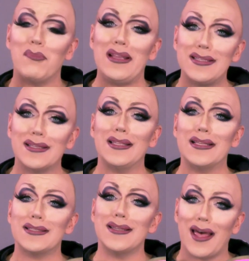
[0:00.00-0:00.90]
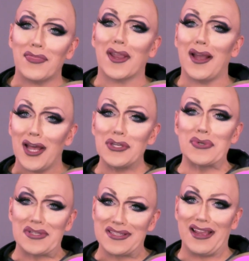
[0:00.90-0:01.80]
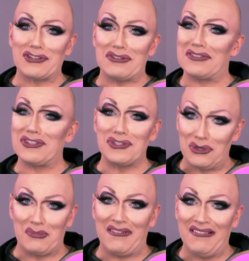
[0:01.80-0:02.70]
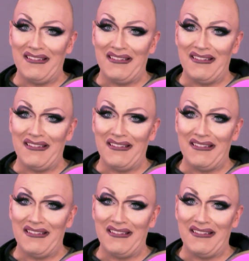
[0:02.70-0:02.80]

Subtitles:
Basically, it's not the contour section, stupid.